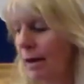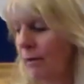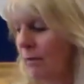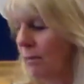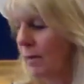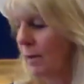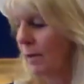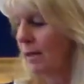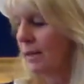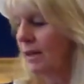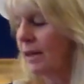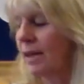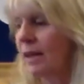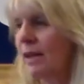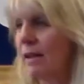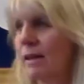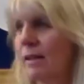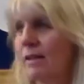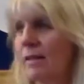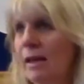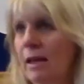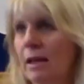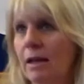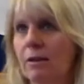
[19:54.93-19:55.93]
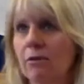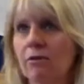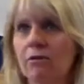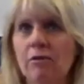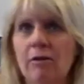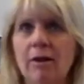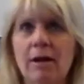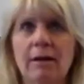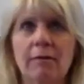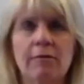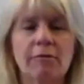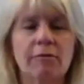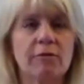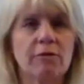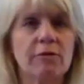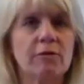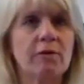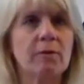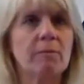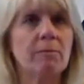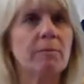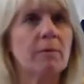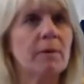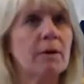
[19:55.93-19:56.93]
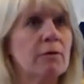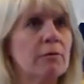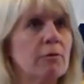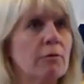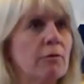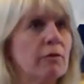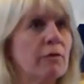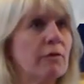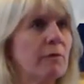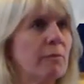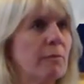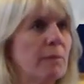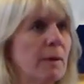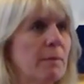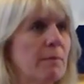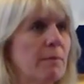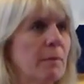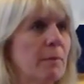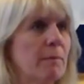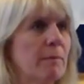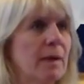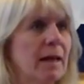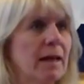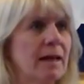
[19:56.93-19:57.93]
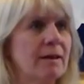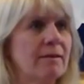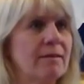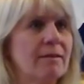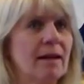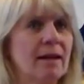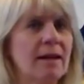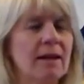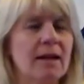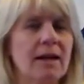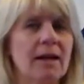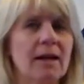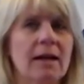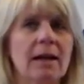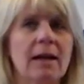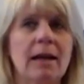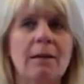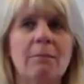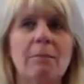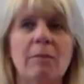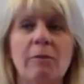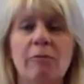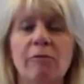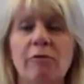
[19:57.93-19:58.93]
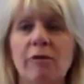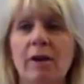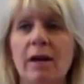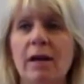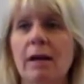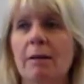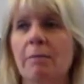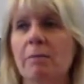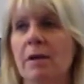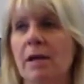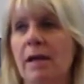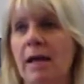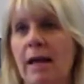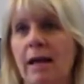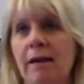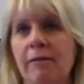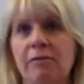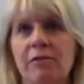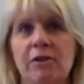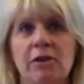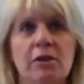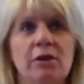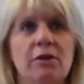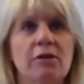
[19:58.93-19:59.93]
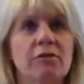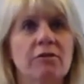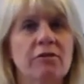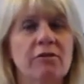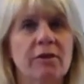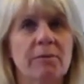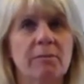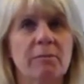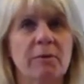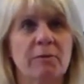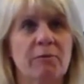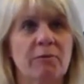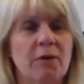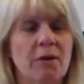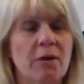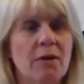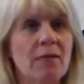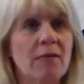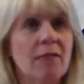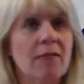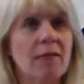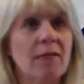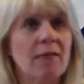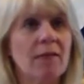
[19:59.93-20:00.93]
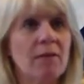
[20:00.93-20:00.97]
I've been looking on the internet for some pictures of people meditating, and I'm afraid I'm going to have to use some of you